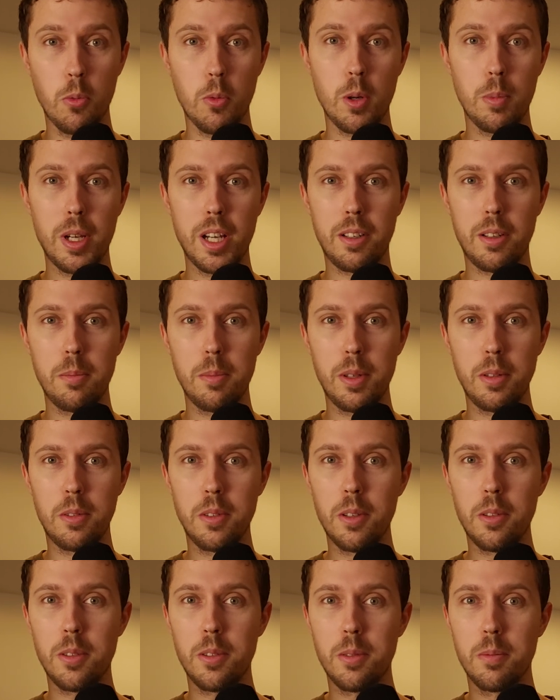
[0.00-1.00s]
we're back in
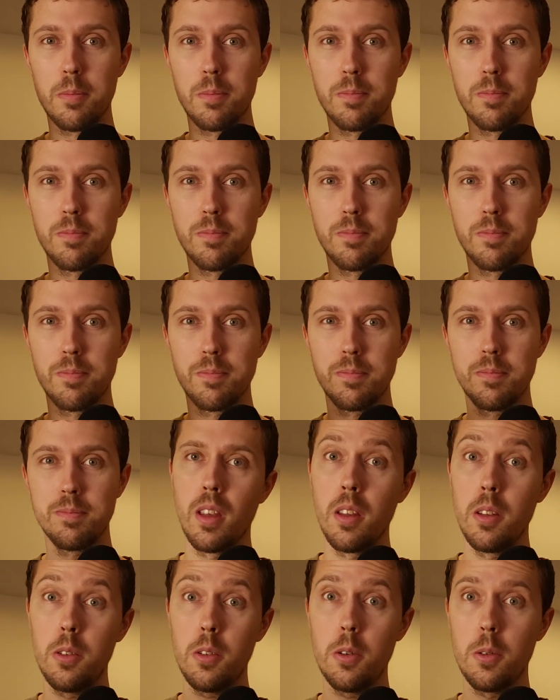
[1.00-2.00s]
business.
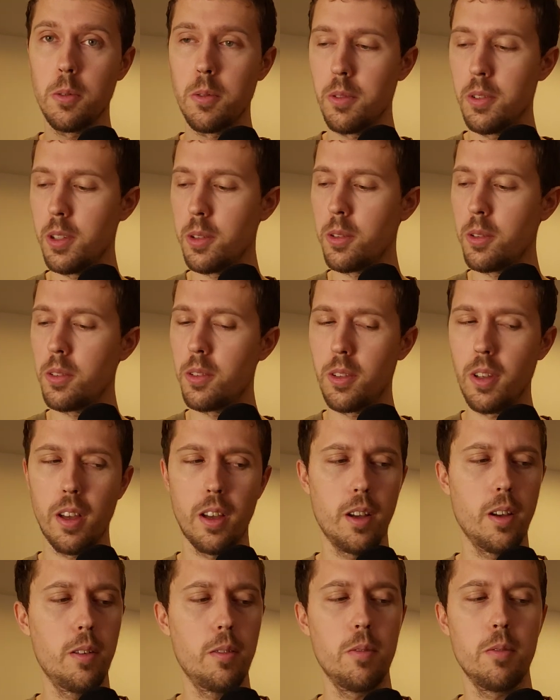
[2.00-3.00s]
So this
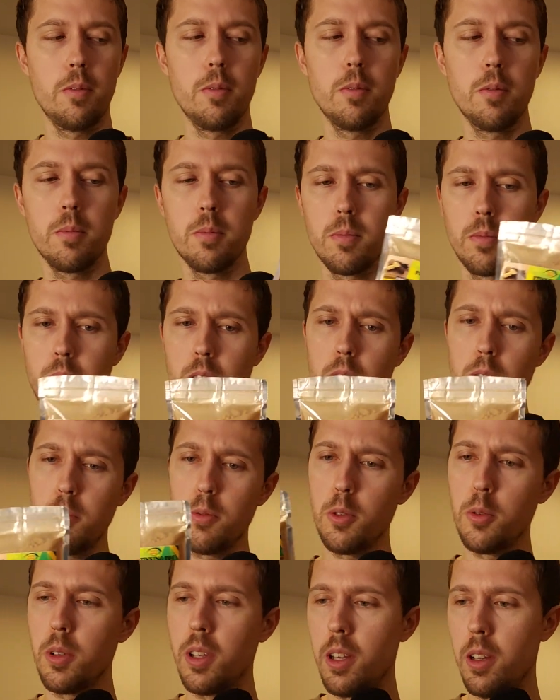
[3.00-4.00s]

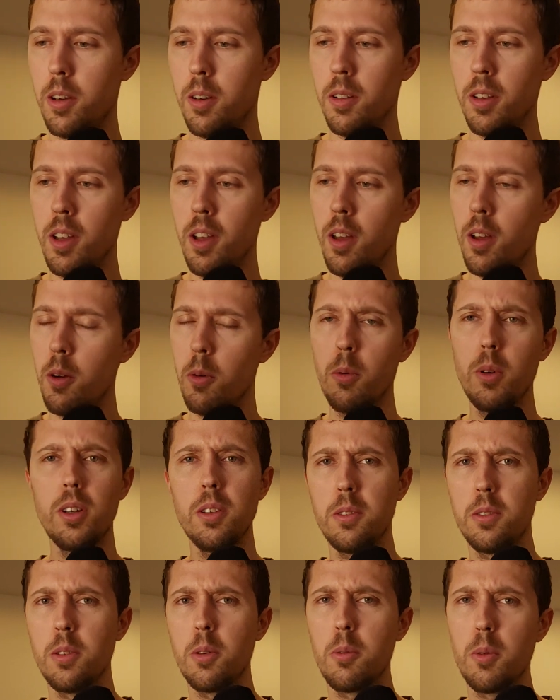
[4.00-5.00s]
fruit here,
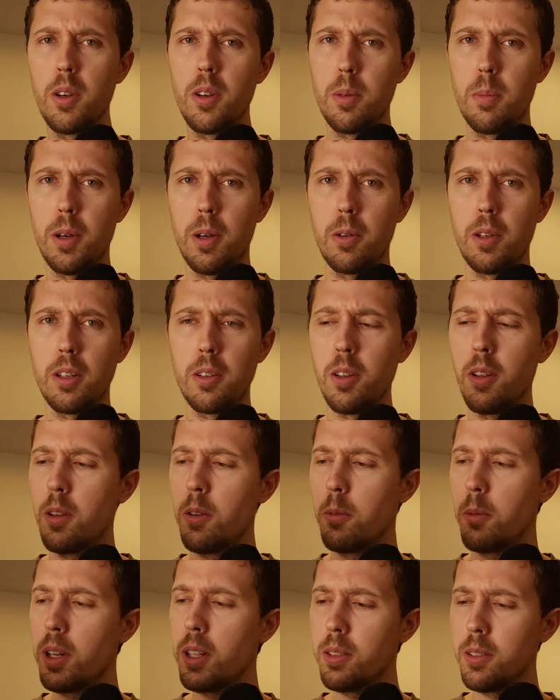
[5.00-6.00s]
what is so weird about it?
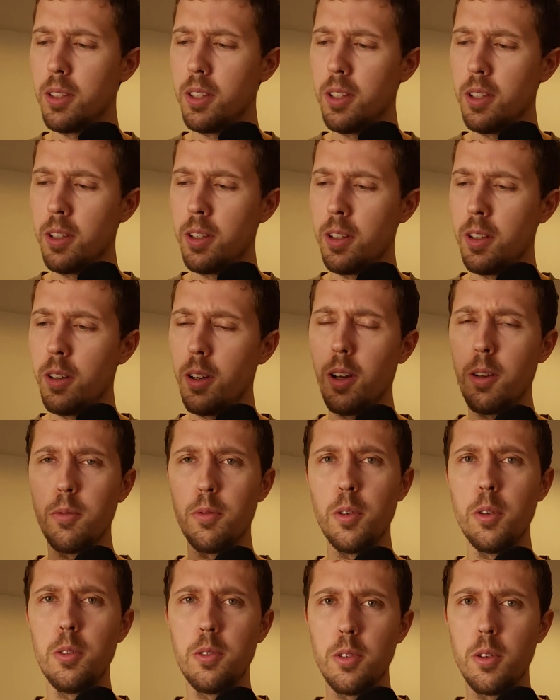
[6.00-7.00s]
Well,
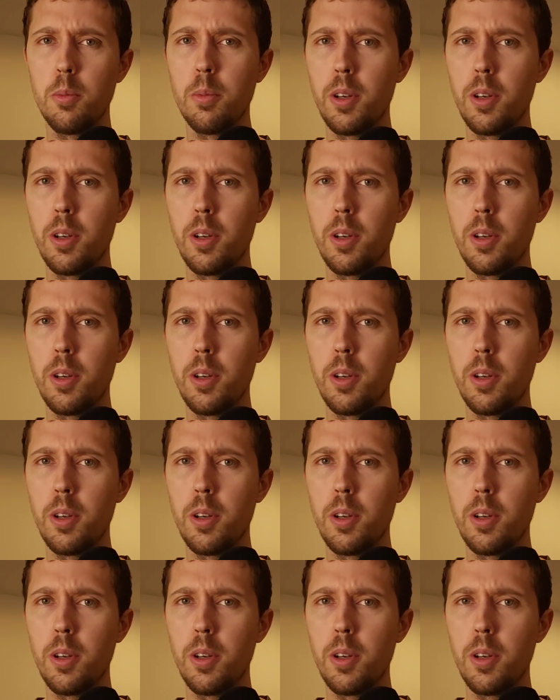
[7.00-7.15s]
on first